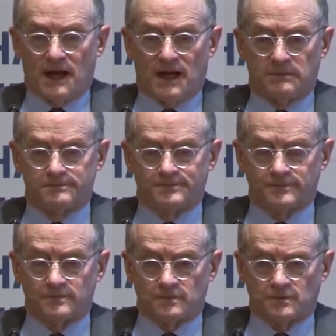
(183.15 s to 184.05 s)

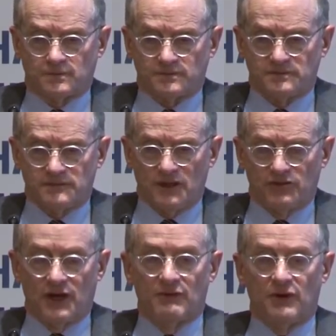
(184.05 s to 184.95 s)

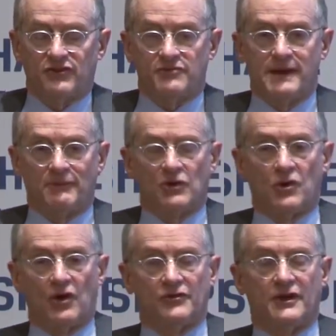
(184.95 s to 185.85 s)
so I wrote this memo
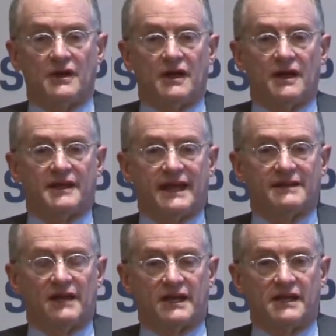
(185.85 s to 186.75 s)
called
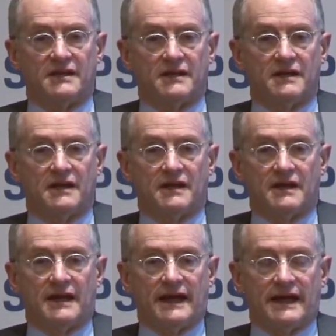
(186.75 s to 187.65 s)
Getting Lucky.
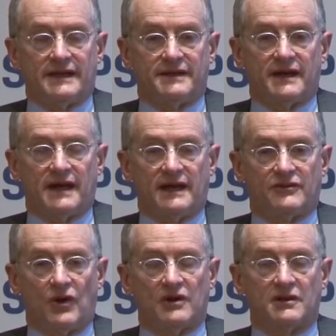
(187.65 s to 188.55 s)
And I
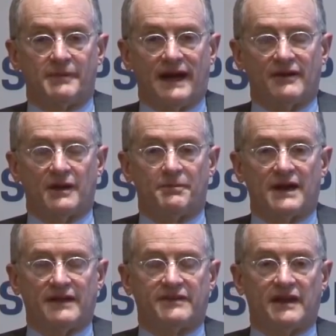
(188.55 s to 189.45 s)
talked about a
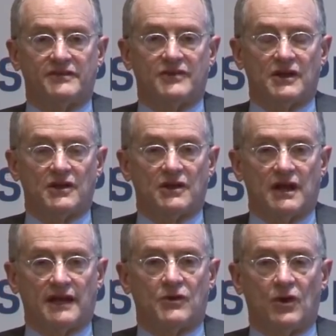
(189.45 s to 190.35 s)
process
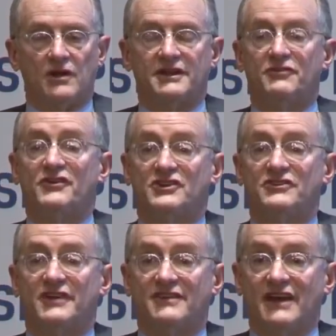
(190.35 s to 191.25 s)
I call
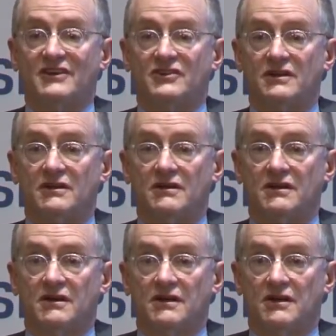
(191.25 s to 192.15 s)
efficientization,
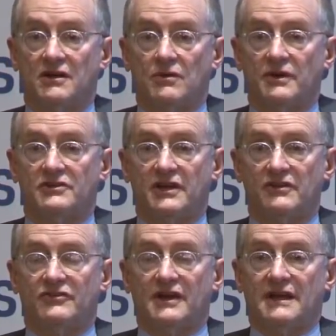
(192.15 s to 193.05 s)
which
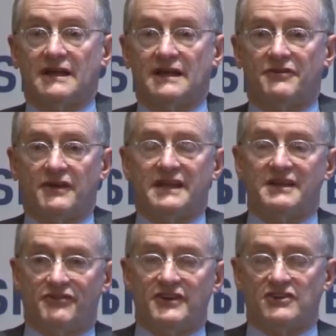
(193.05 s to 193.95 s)
is, if
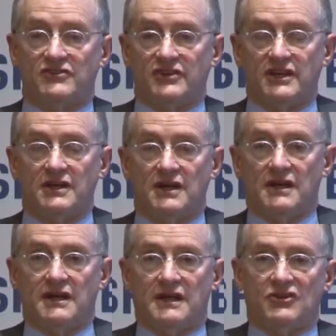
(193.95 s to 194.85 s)
inefficiency
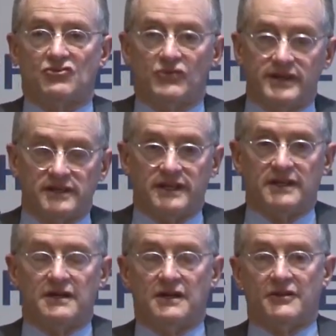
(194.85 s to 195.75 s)
is
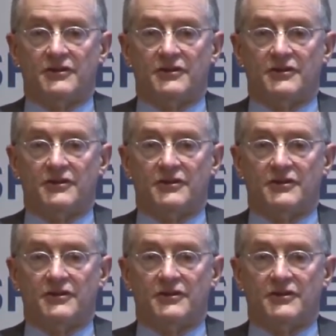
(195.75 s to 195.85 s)
really,